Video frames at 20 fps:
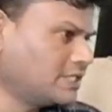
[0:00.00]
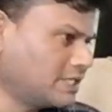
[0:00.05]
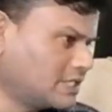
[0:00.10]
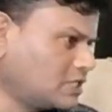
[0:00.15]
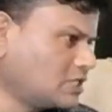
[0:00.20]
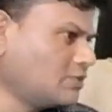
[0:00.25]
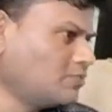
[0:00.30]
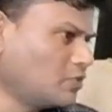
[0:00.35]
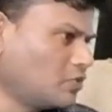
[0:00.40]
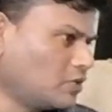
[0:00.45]

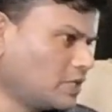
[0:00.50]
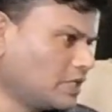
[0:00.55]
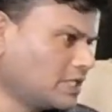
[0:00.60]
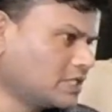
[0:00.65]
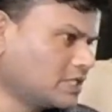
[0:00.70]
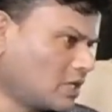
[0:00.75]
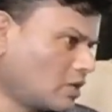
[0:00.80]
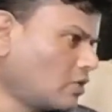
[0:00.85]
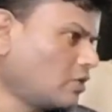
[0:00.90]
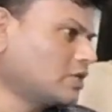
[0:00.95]

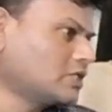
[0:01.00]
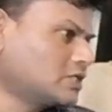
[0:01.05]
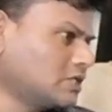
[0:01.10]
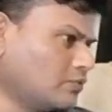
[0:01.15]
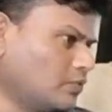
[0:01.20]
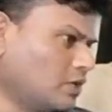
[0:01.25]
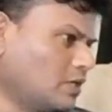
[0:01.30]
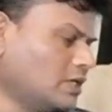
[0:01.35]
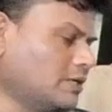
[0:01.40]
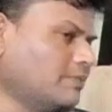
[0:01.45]
distributors across
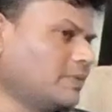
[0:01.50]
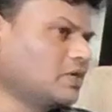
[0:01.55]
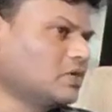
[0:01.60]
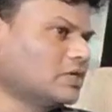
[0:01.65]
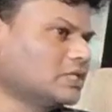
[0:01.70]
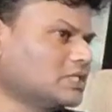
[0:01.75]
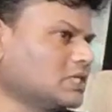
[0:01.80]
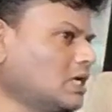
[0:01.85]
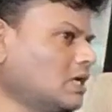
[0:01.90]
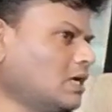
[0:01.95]
the world,
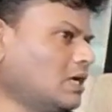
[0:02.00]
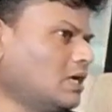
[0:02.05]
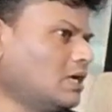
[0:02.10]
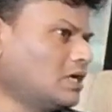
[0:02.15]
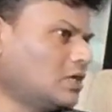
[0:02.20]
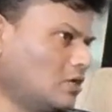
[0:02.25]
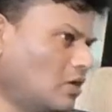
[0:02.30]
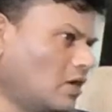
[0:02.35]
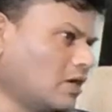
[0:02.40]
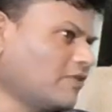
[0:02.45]
because
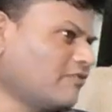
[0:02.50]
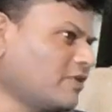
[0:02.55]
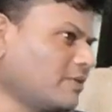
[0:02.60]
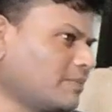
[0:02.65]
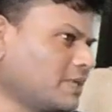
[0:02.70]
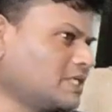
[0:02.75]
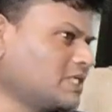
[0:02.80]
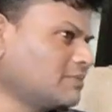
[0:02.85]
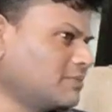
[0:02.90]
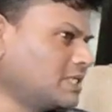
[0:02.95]
a lot of
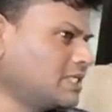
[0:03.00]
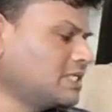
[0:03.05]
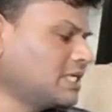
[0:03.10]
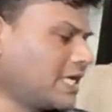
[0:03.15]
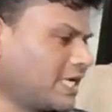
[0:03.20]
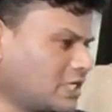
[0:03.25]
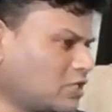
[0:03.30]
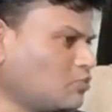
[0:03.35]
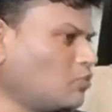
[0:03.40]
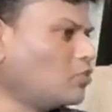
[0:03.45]
MSMEs
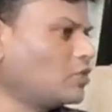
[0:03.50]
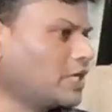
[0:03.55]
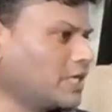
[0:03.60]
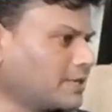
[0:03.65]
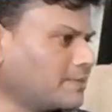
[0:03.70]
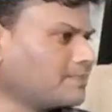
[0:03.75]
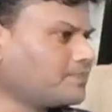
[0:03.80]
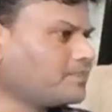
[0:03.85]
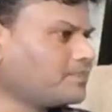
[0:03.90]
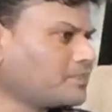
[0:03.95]
are
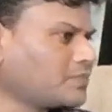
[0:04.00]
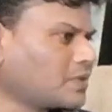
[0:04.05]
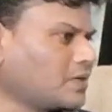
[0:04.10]
exporting.